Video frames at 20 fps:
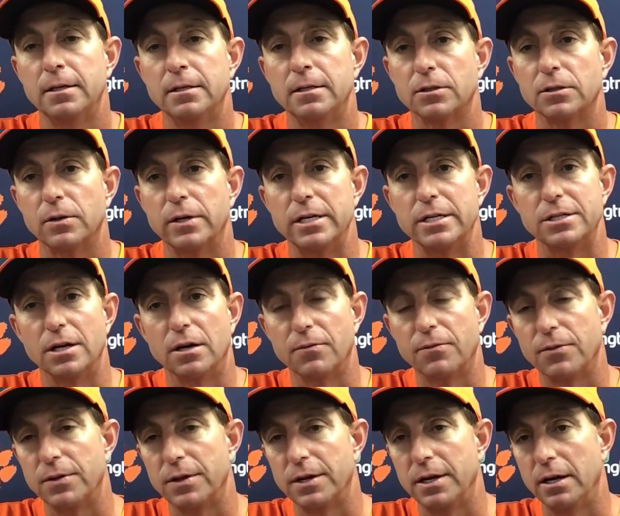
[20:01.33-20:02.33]
so he's done
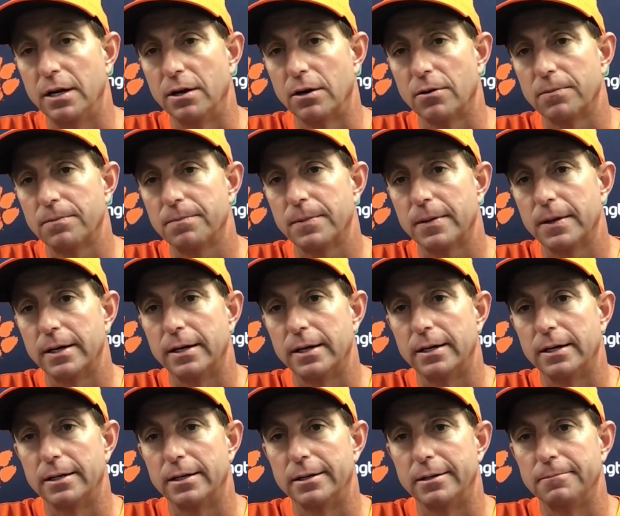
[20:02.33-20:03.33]
for the year.
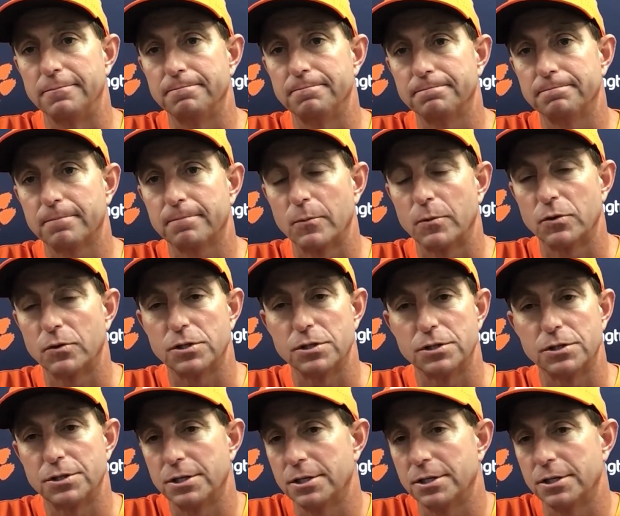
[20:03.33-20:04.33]
Which
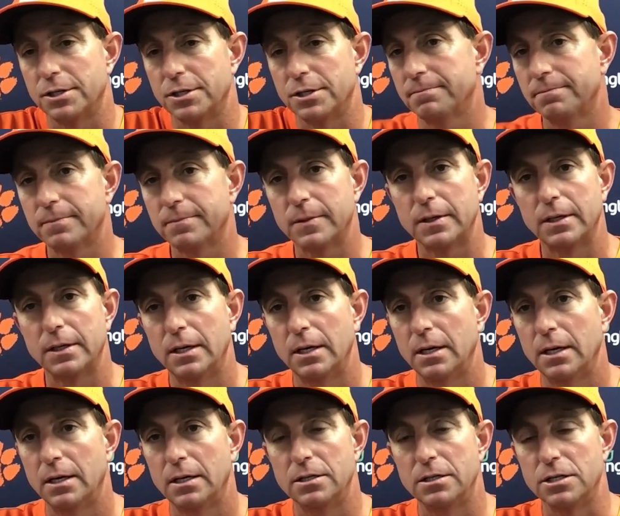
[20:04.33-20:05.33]
is just
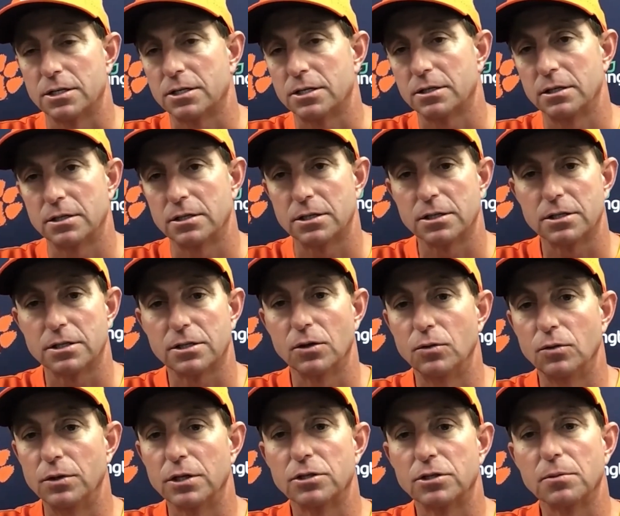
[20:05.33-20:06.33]
it's just
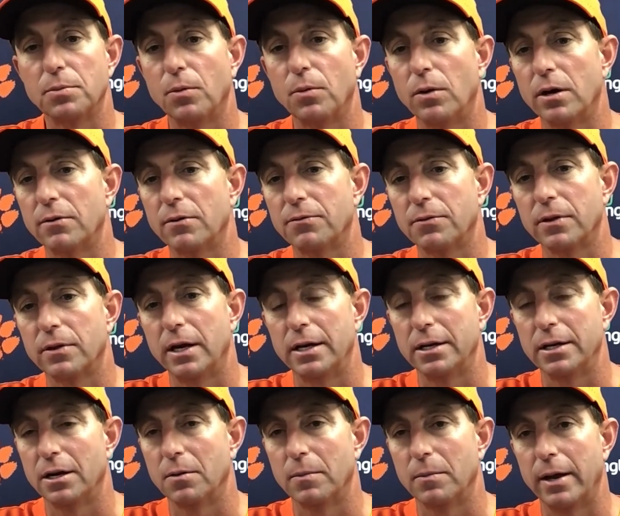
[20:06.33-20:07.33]
so disappointing for that
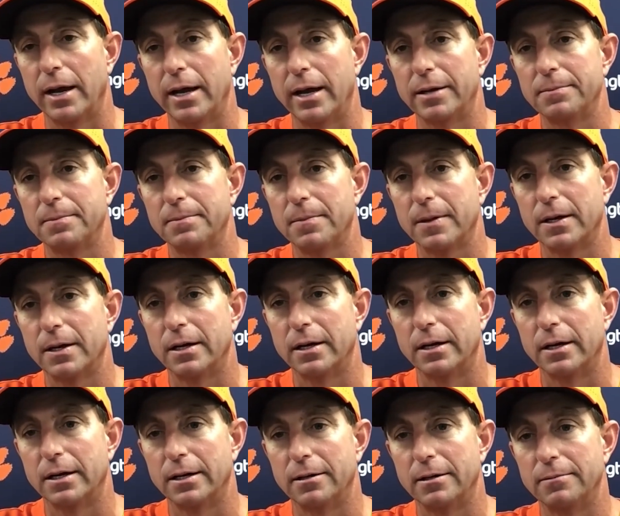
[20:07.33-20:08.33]
young man.
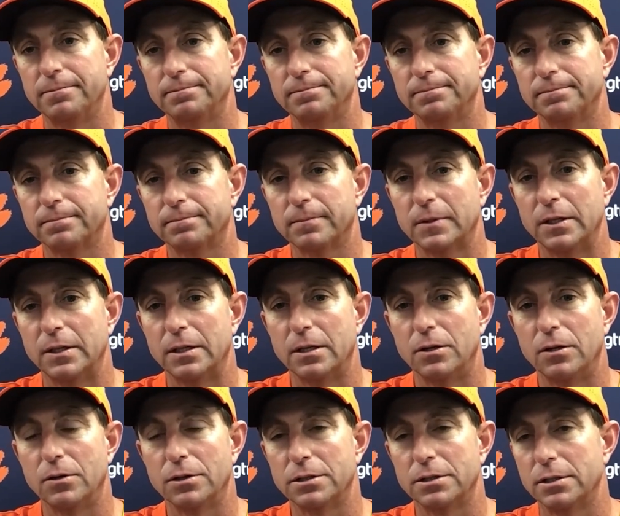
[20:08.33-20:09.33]

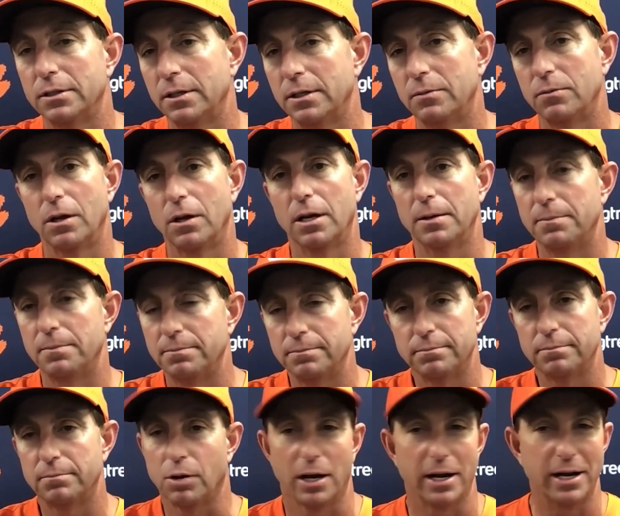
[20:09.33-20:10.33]
goes. He really
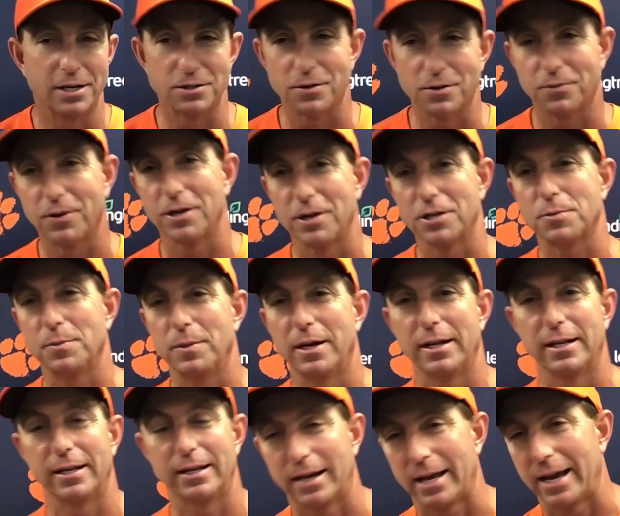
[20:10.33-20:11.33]
played as a freshman,
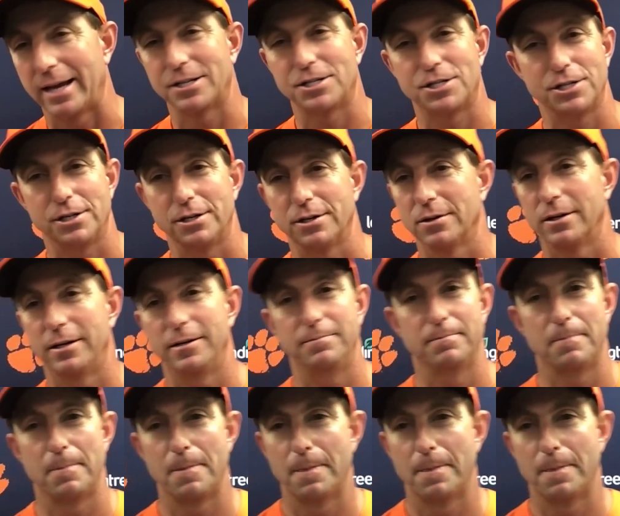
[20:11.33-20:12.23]
and then last year